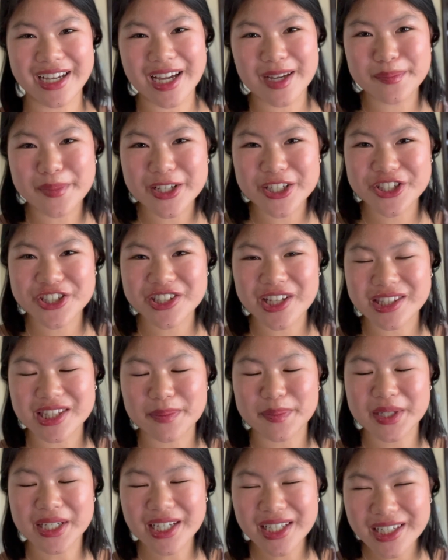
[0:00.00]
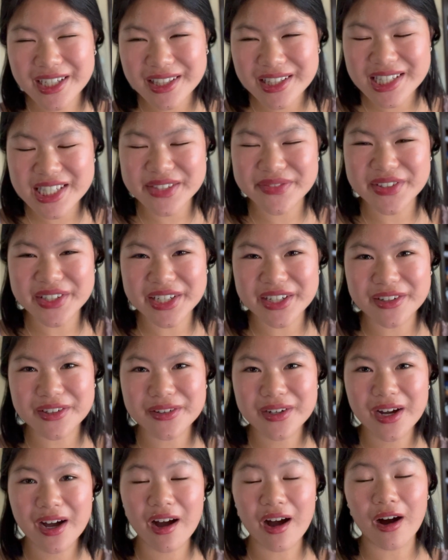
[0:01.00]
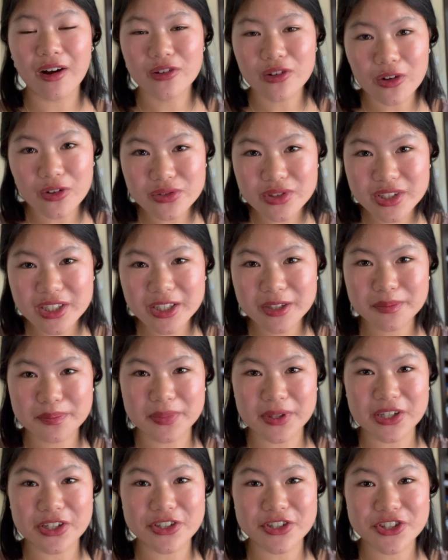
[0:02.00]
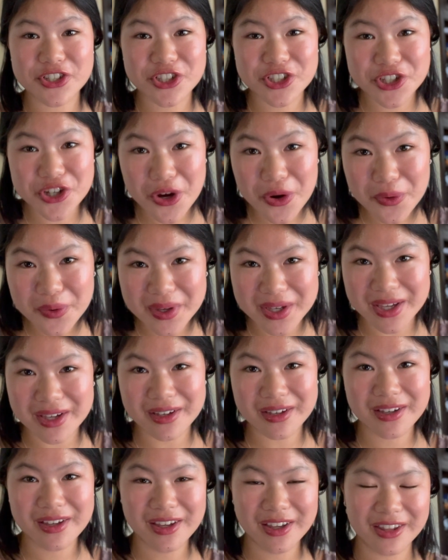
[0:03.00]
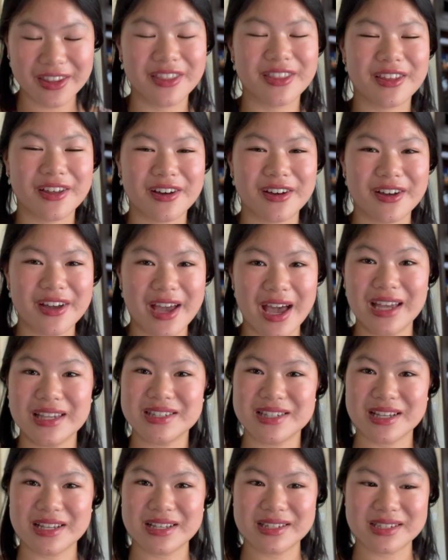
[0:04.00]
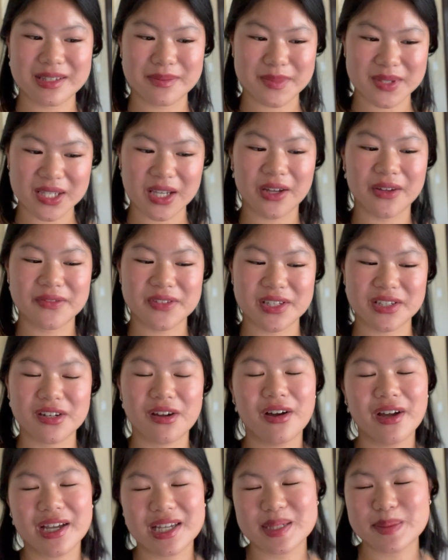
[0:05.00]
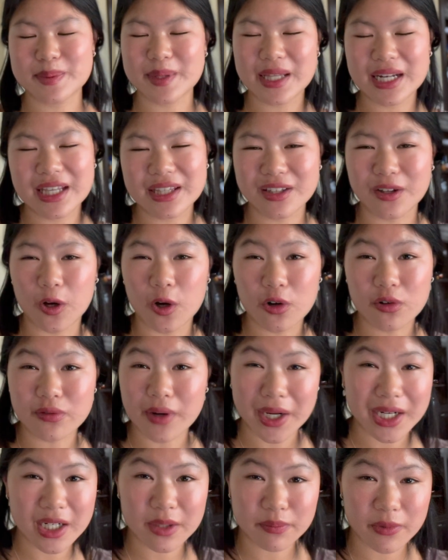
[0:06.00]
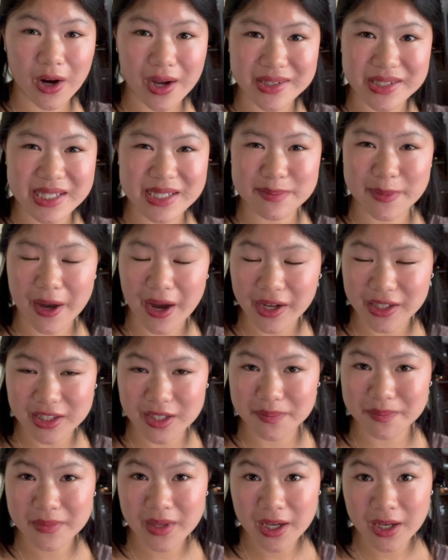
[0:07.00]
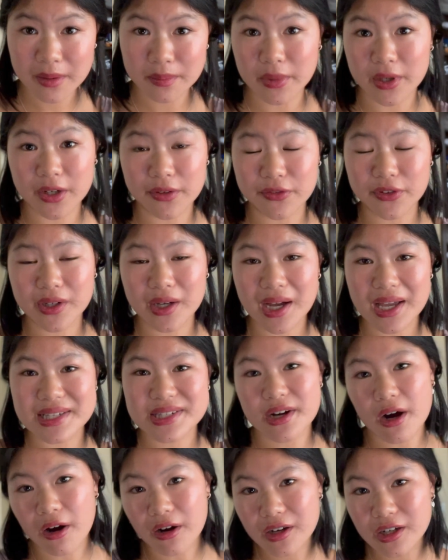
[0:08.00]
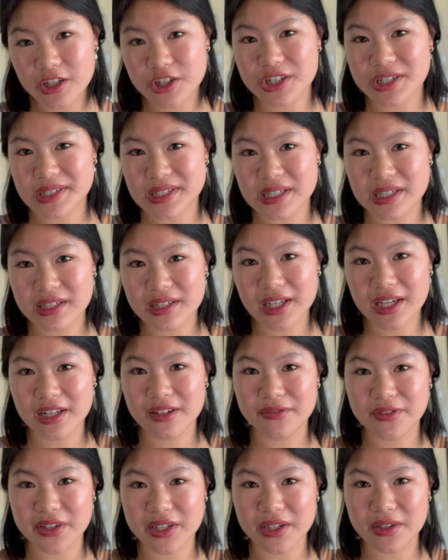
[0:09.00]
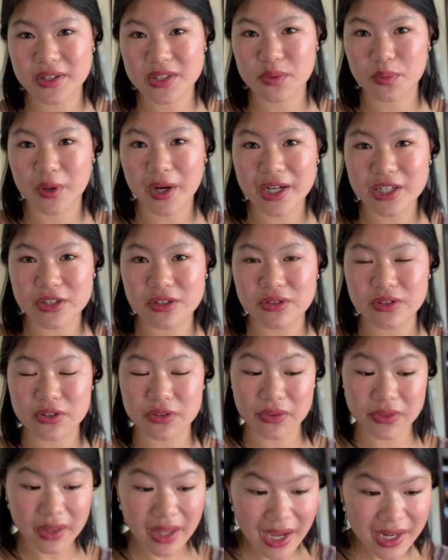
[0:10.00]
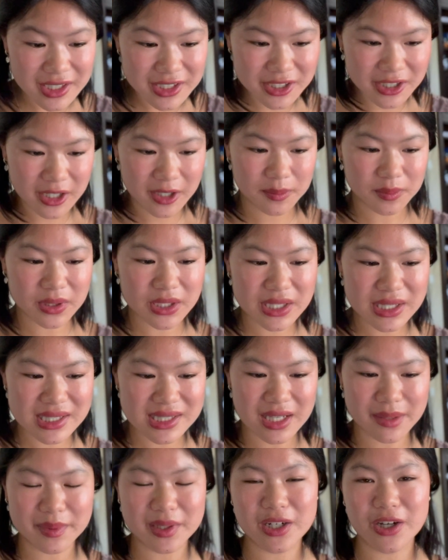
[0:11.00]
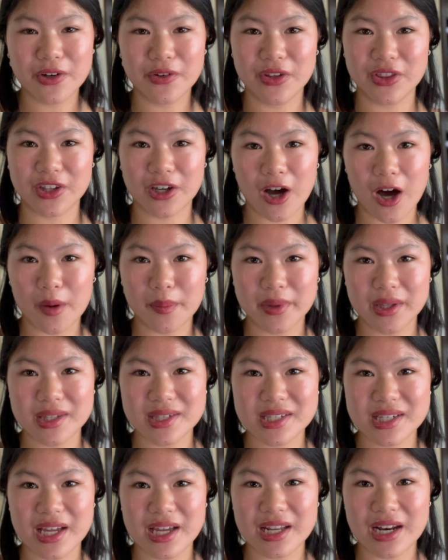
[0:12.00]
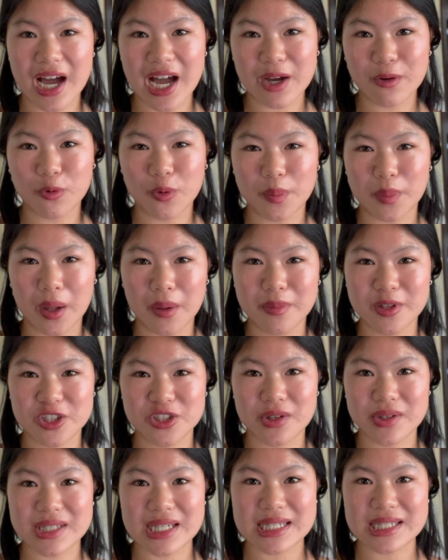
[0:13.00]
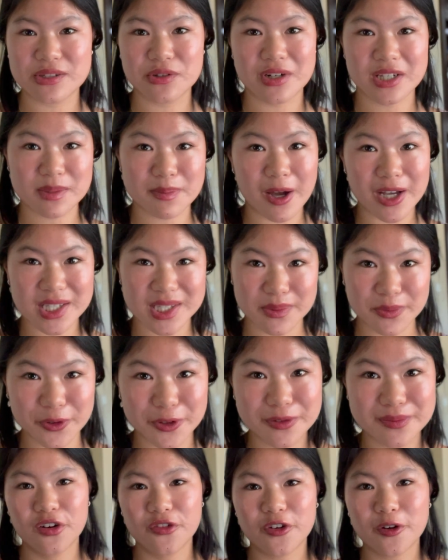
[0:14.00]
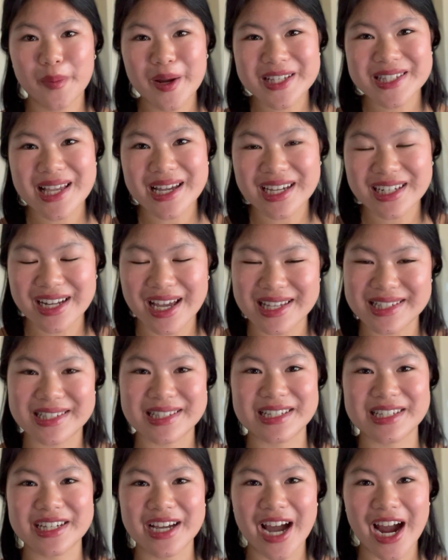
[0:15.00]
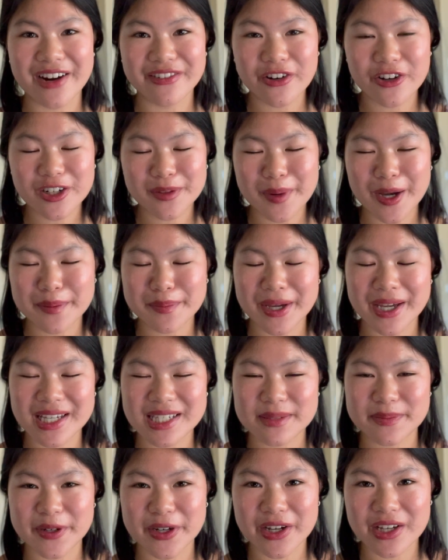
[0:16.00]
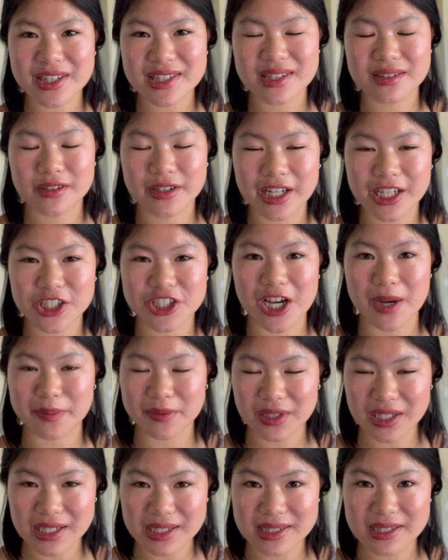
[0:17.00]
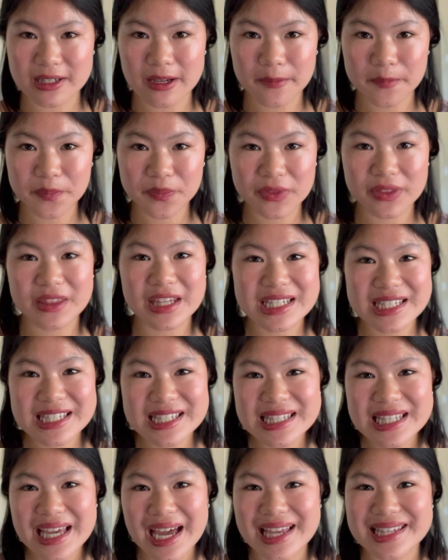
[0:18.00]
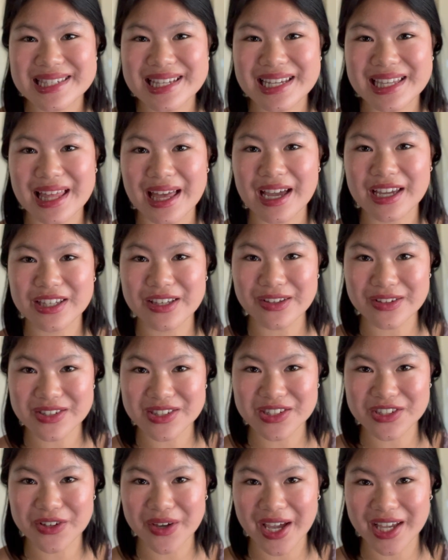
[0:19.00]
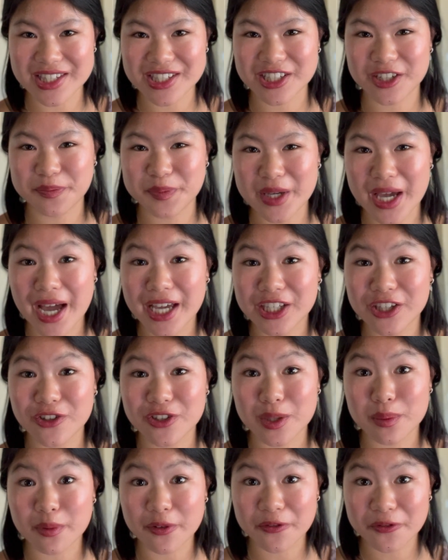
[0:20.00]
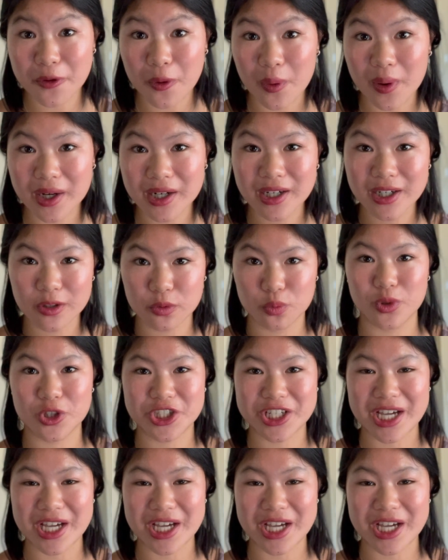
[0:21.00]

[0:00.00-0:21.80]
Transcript: I mentioned at the beginning of this video, I'll only be showing the essays themselves and not explaining the whole writing process behind them. But if you guys are interested in videos where I do that, please let me know in the comments and I will publish those as soon as possible. For my second essay, I wrote about my experience learning Japanese. This is the essay that I used to answer PIQ number 4, which